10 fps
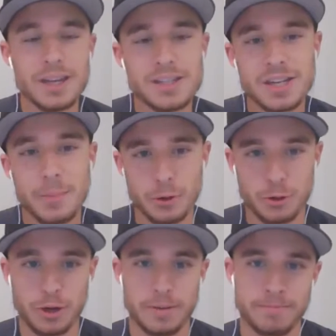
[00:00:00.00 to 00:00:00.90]
We get to
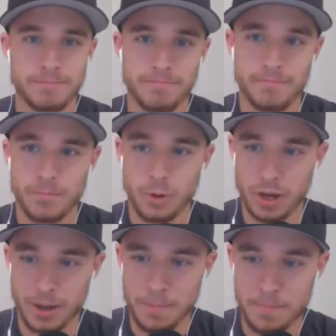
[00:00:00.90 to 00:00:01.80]
number 3,
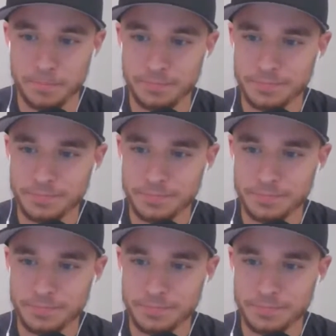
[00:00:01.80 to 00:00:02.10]
okay?